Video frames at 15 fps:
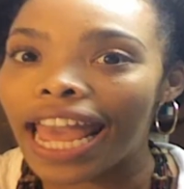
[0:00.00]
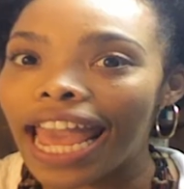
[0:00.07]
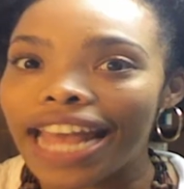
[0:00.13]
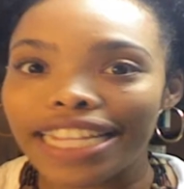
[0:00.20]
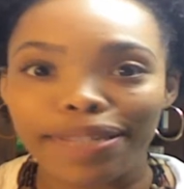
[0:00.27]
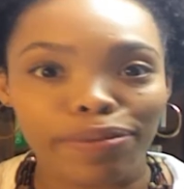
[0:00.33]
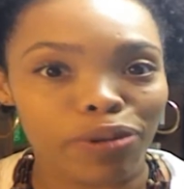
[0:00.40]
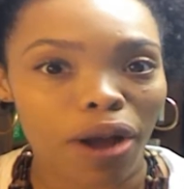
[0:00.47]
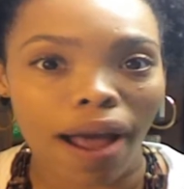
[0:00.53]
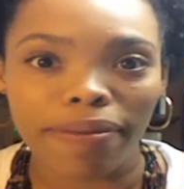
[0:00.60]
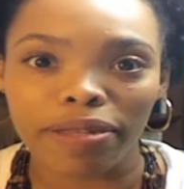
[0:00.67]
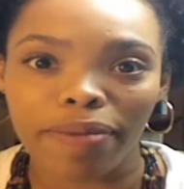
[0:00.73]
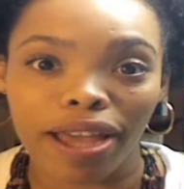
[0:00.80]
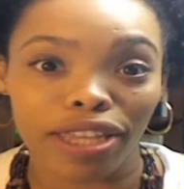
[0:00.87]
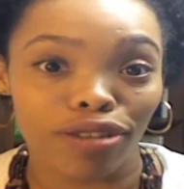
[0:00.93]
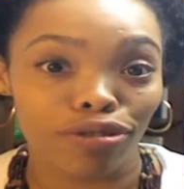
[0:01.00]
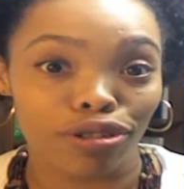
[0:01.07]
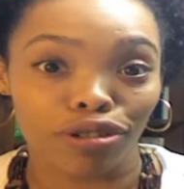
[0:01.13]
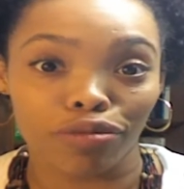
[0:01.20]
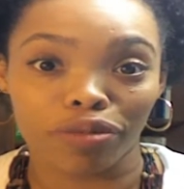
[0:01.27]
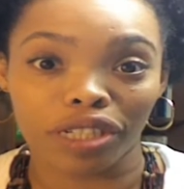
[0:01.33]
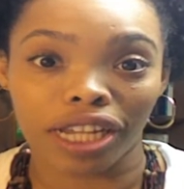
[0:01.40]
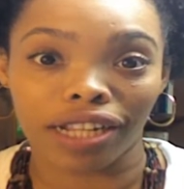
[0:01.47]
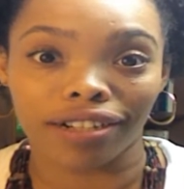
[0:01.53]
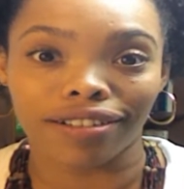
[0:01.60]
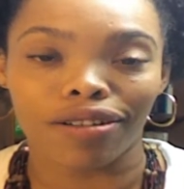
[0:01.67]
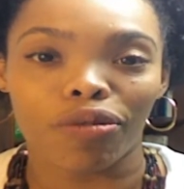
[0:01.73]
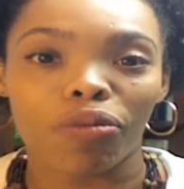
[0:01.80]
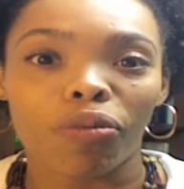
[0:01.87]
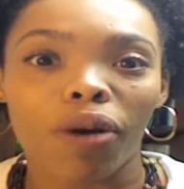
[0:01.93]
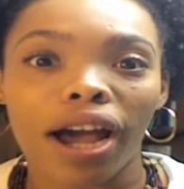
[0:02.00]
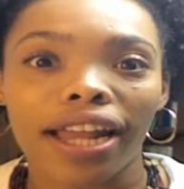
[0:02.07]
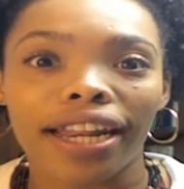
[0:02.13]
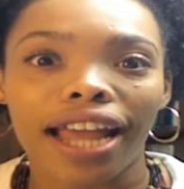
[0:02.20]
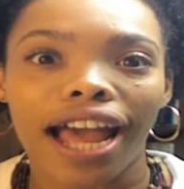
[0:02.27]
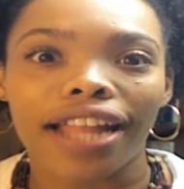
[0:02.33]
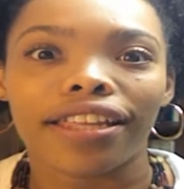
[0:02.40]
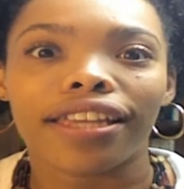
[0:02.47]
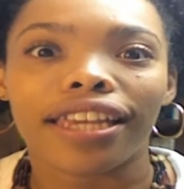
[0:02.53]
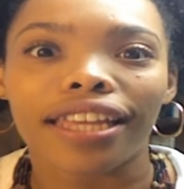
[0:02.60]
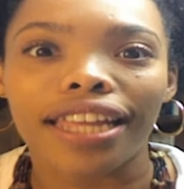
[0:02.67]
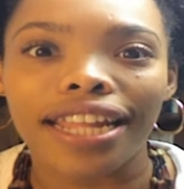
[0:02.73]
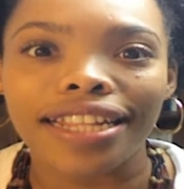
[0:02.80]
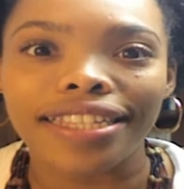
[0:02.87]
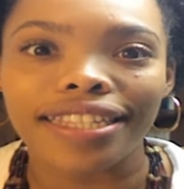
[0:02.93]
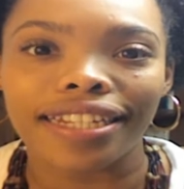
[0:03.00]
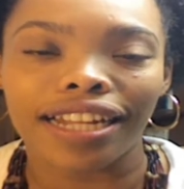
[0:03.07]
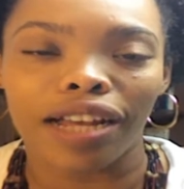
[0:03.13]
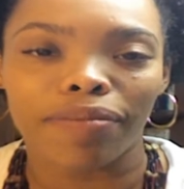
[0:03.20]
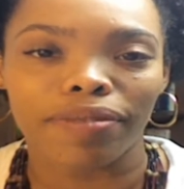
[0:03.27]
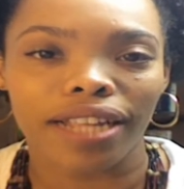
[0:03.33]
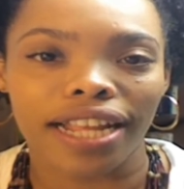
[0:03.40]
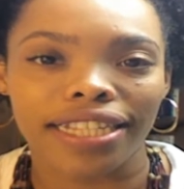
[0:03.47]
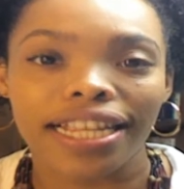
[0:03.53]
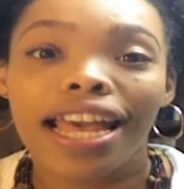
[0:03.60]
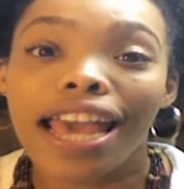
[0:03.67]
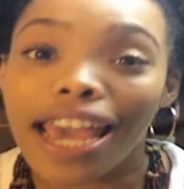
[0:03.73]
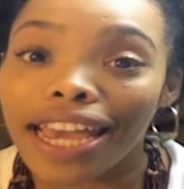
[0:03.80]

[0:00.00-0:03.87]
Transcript: And subscribe to my YouTube channel. Why not? You get instant updates.